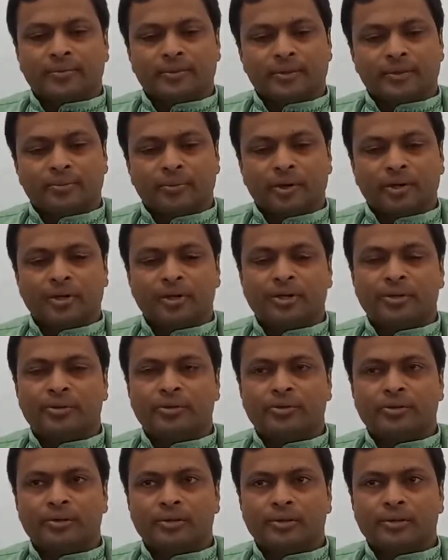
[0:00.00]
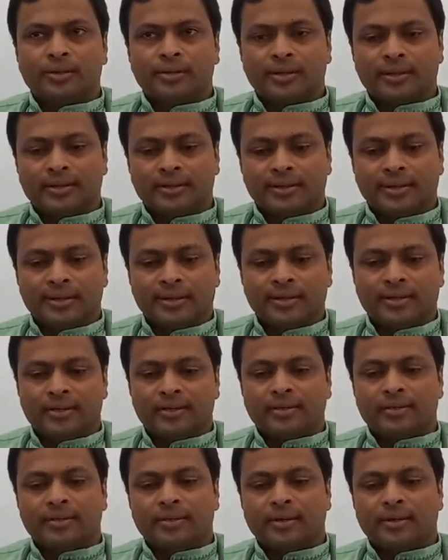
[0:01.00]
the molecule, and then